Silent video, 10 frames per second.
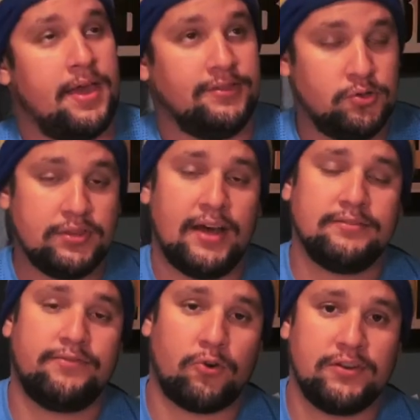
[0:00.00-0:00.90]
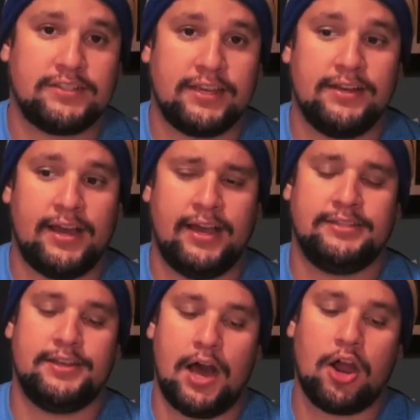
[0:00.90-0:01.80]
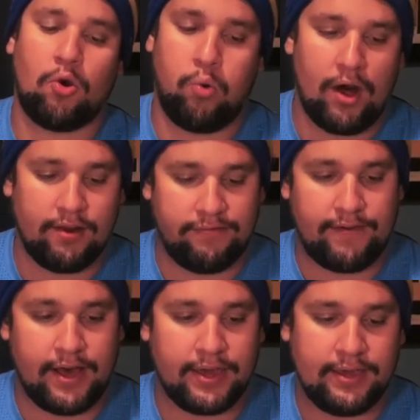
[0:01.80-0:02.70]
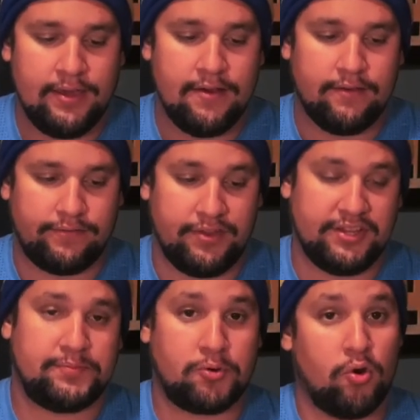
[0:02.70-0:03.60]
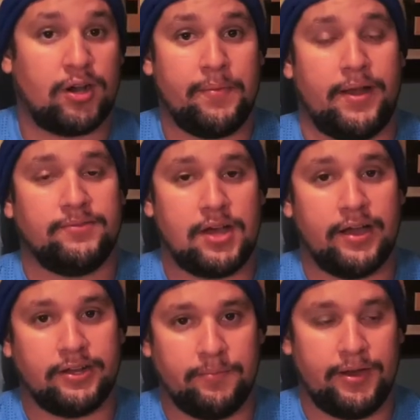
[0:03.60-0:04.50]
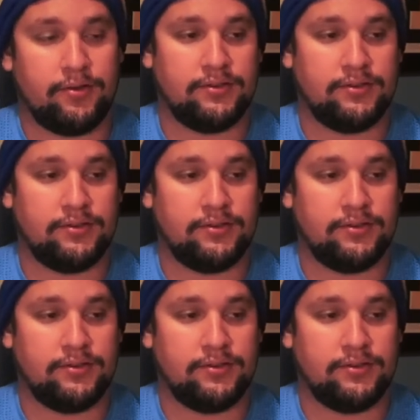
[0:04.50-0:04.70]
In 2014, I did not qualify for this program that I'm talking about.